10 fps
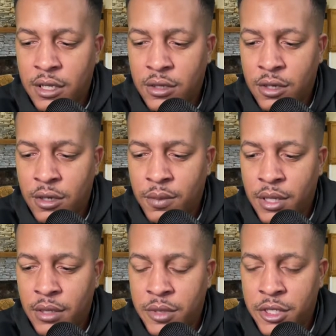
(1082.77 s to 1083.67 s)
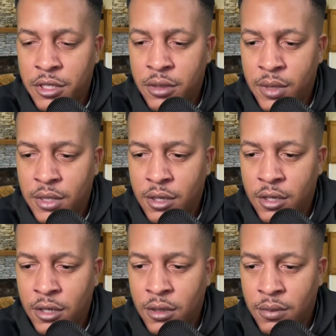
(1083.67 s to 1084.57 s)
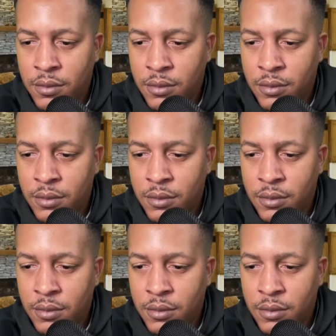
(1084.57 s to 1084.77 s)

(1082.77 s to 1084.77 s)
I saw it on BetMGM. I saw it on